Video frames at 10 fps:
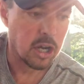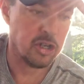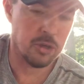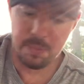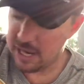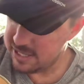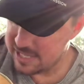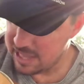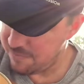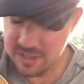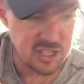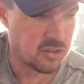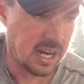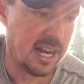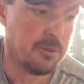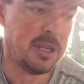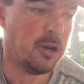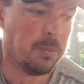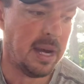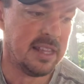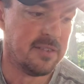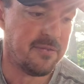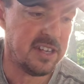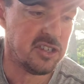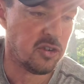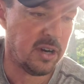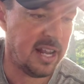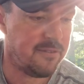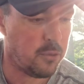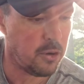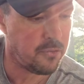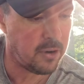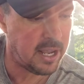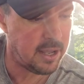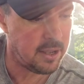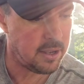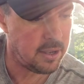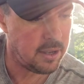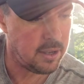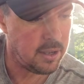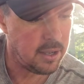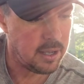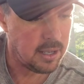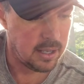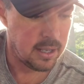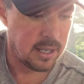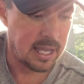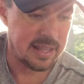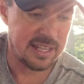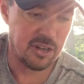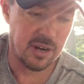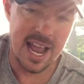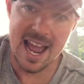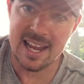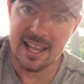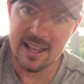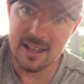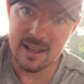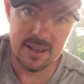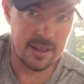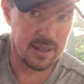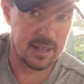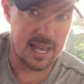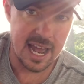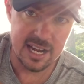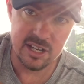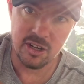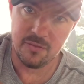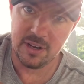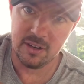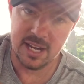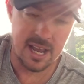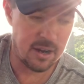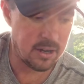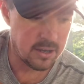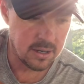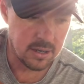you're playing, say, the fifth string right here, you're playing the fifth string, 4th fret, and then you're adding your finger down.